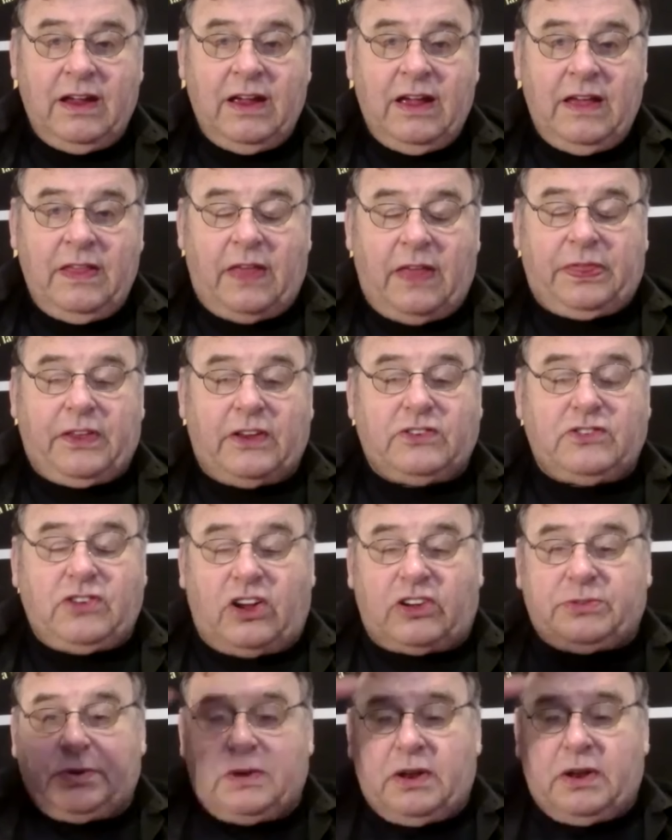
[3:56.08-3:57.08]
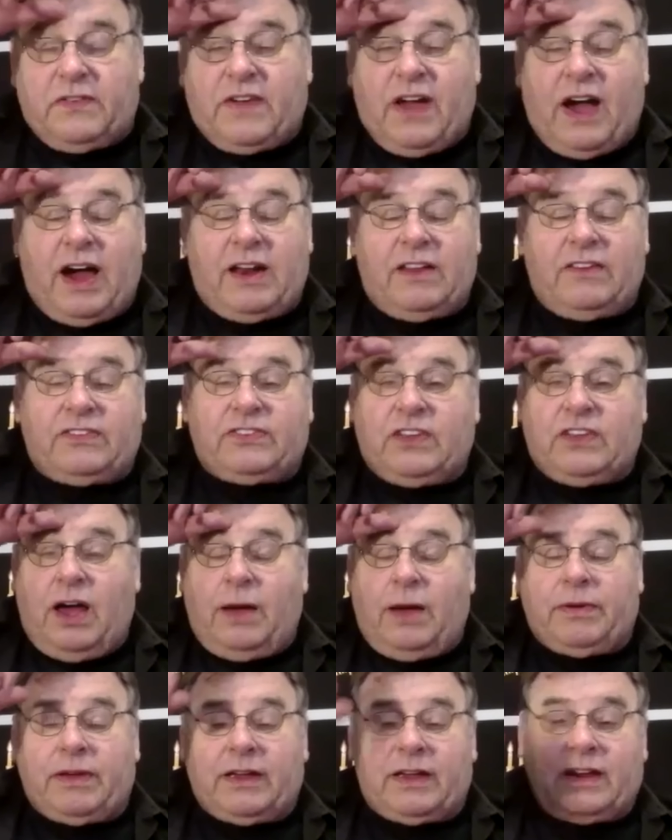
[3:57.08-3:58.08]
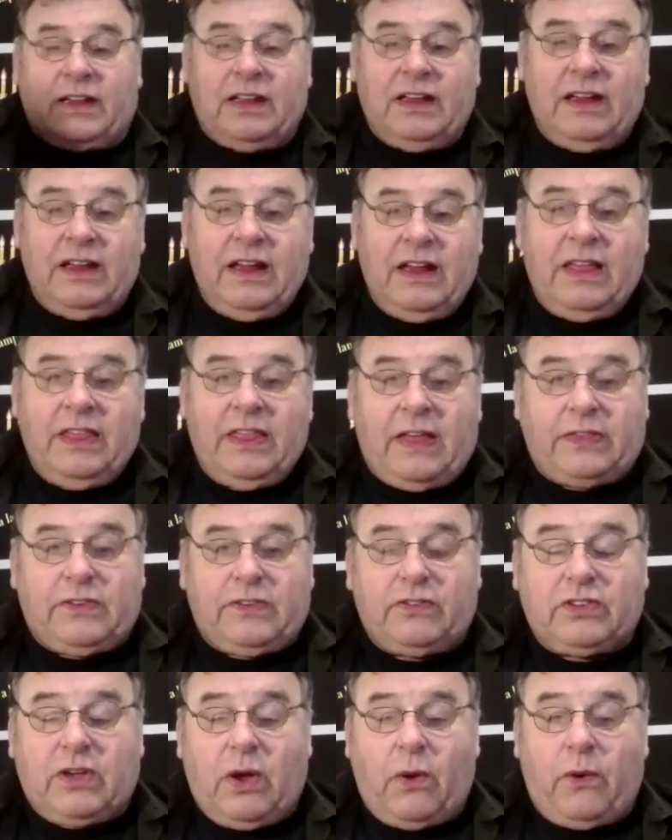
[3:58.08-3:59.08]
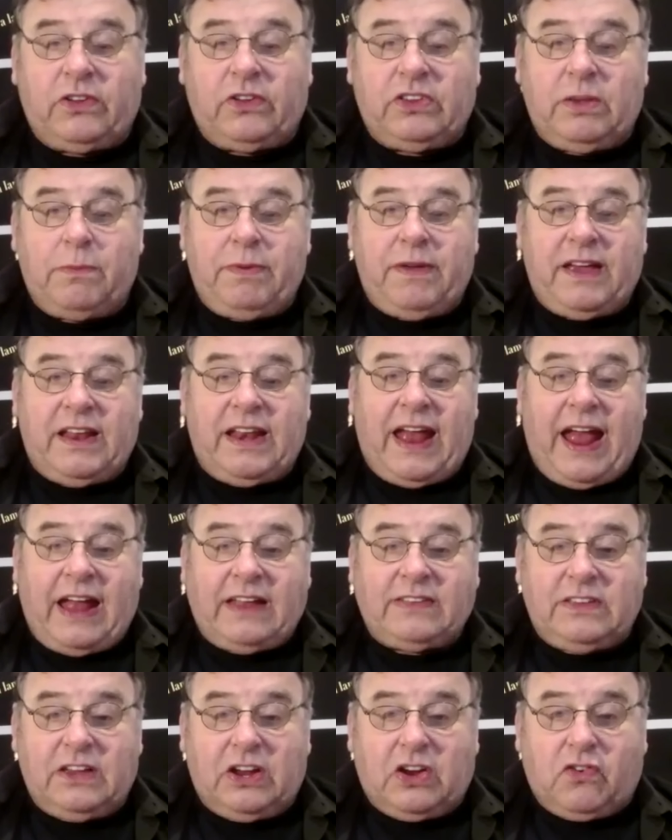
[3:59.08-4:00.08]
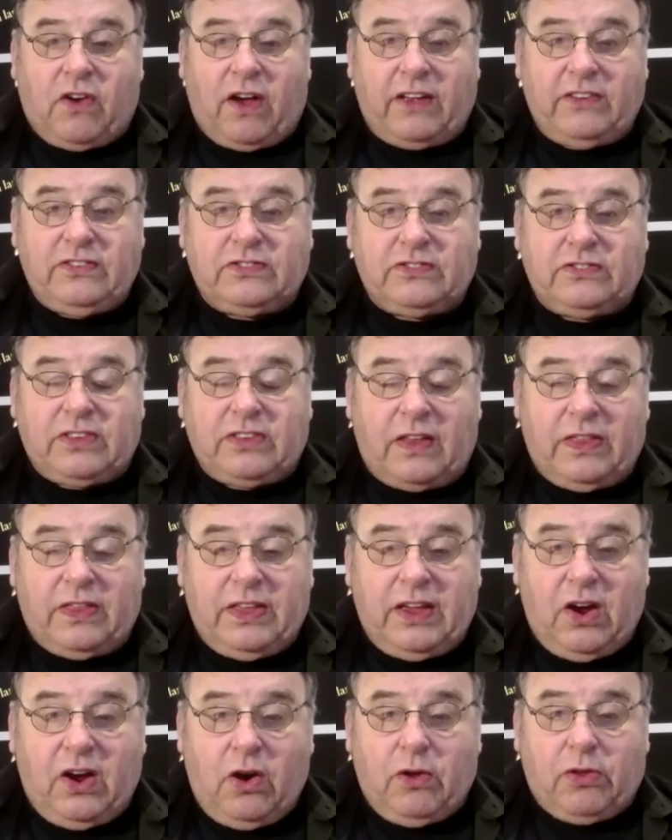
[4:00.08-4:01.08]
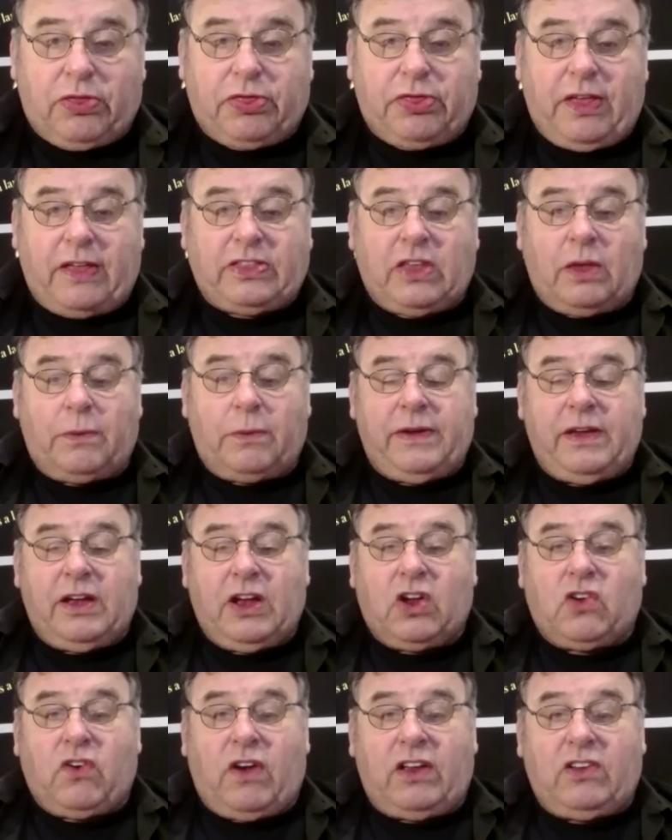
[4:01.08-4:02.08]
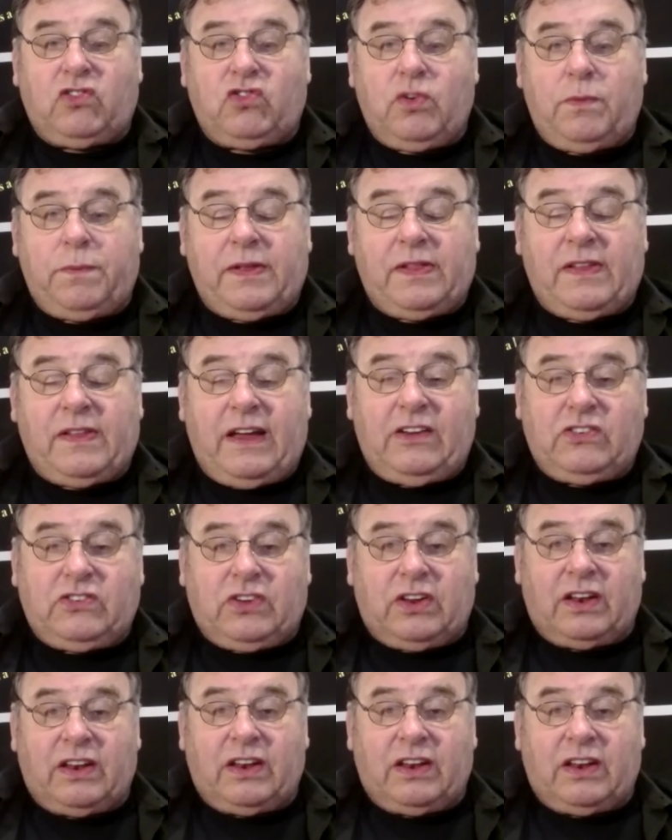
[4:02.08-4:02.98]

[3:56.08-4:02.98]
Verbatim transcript: that the judgment of God is coming, that there's going to be an antichrist on the earth, that there'll be a great tribulation,